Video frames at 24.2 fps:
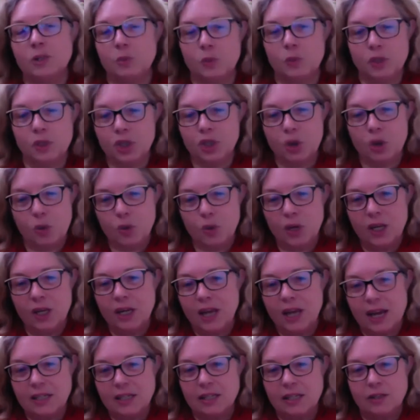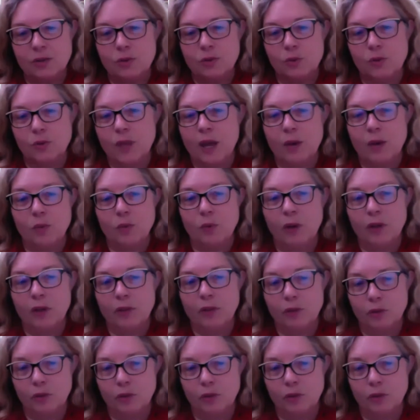we're so connected through that red